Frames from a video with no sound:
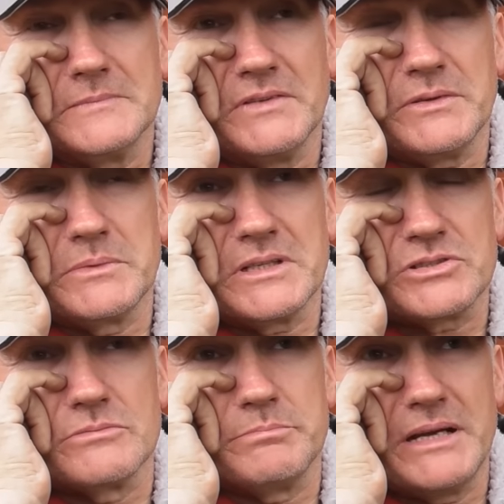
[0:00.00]
I think we had
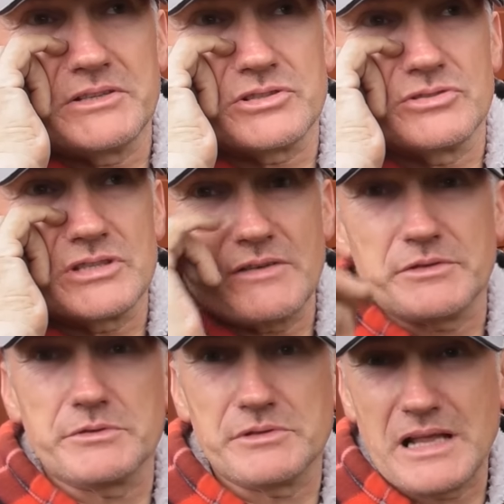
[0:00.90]
some pent and
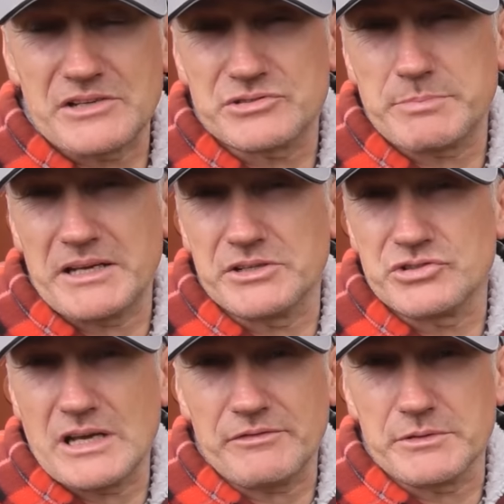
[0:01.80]
javelin, pent and
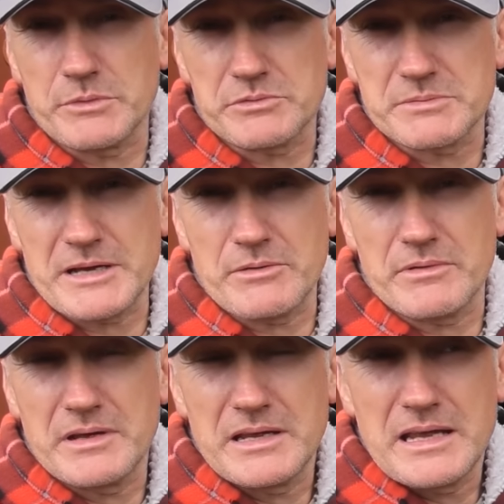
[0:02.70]
javelin what was
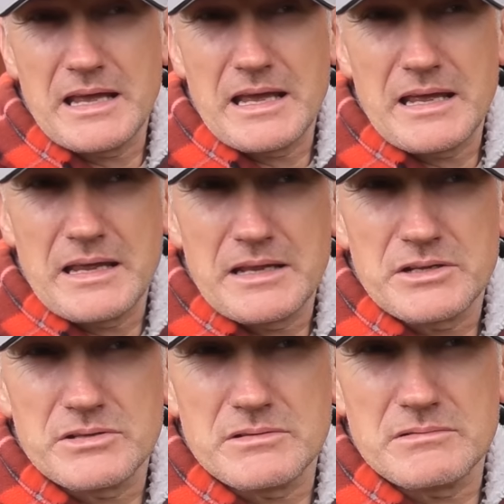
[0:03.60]
about
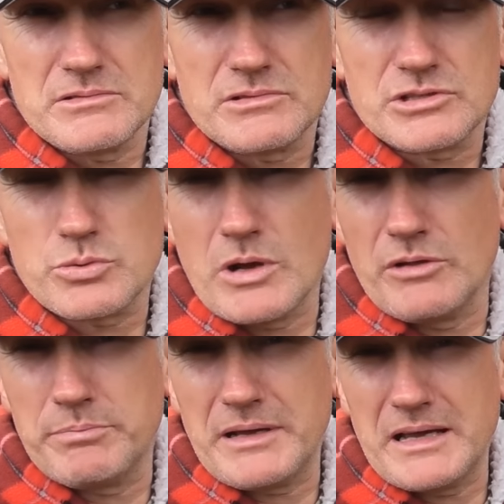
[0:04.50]

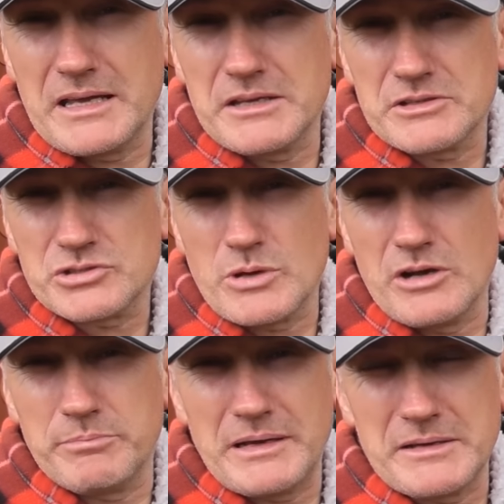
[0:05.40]
twelve, eight or
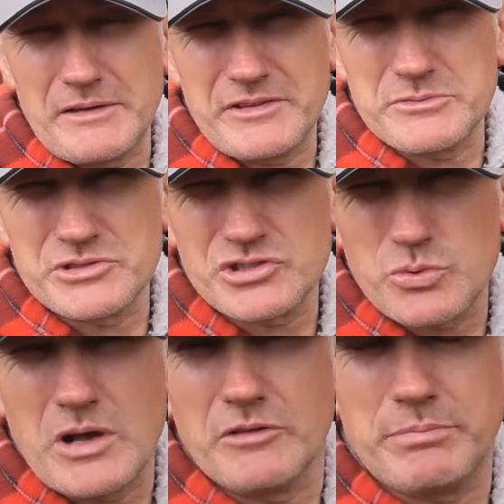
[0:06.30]
twelve, I think it was
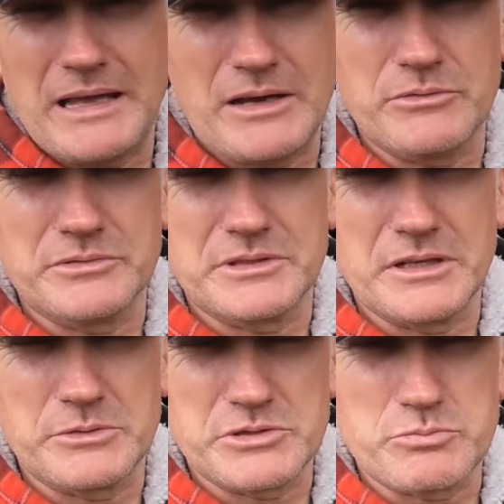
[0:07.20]
twelve pound,
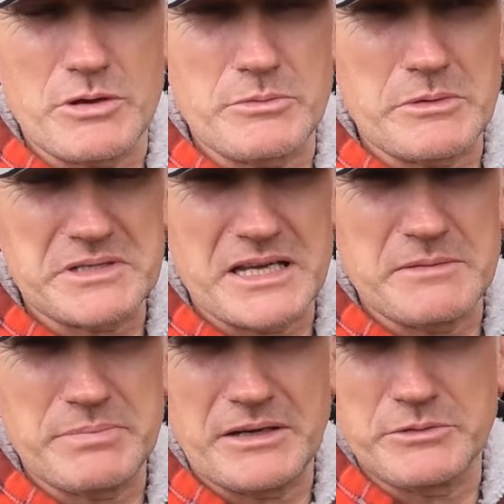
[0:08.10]
uh, there was one what was
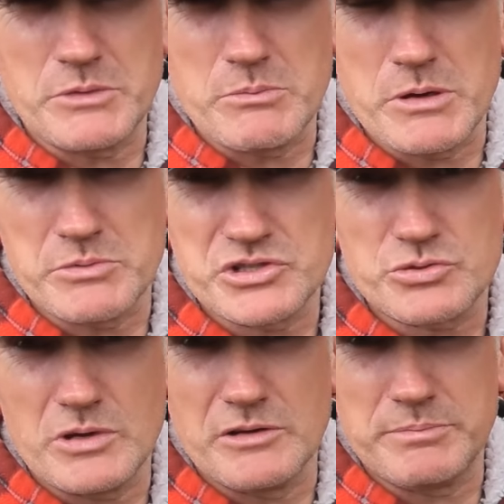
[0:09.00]
eight pound and one what was
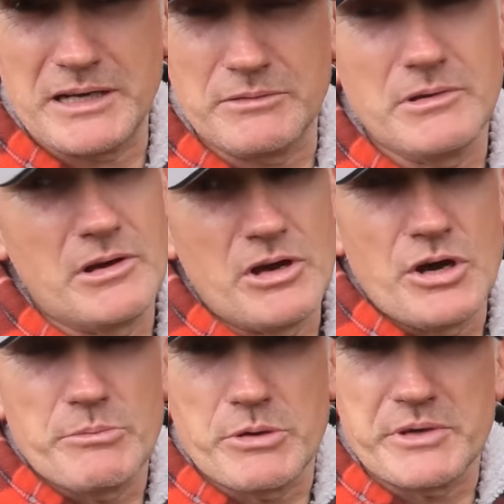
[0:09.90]
twelve pound,
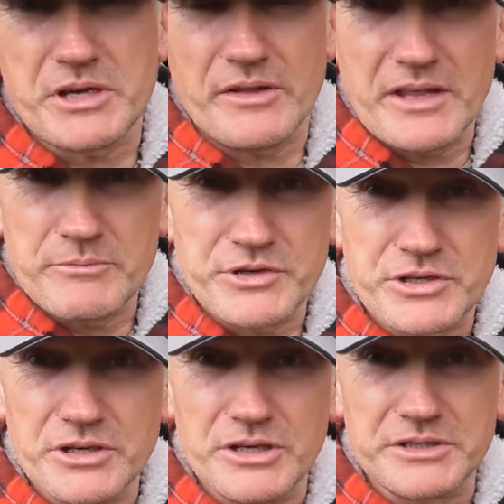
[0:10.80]
but we got them
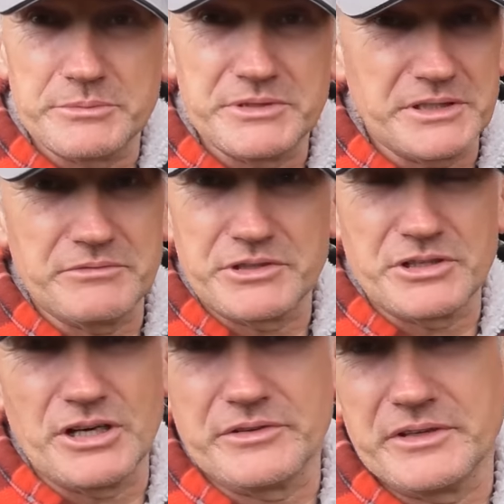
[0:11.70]
recorded. We did
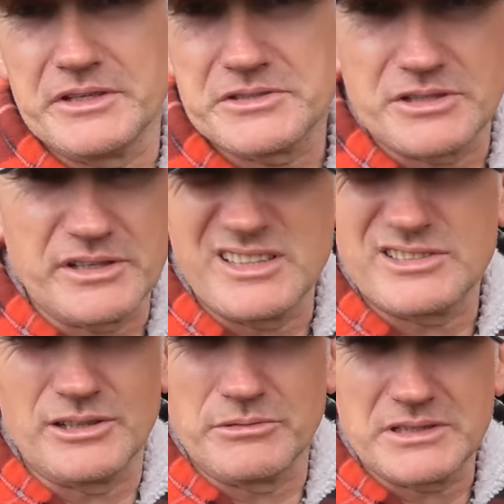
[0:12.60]
record these, so these
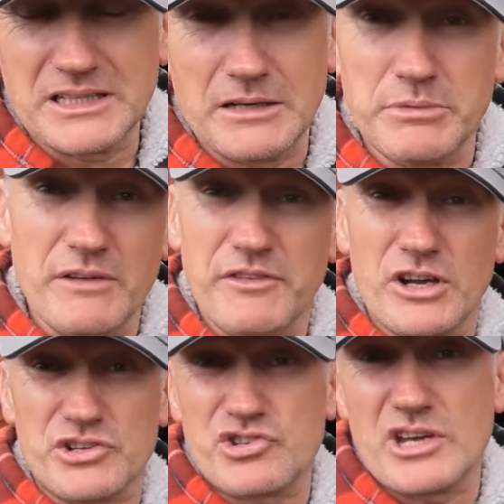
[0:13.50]
don't count, but I
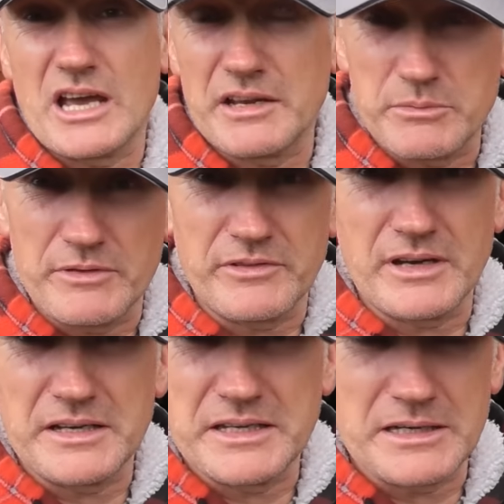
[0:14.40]
thought I'd share it with
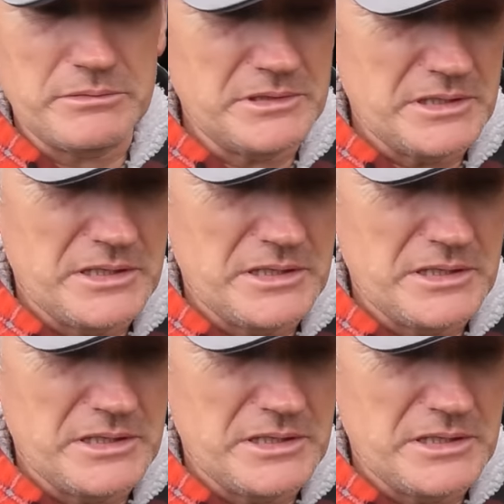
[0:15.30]
you anyhow,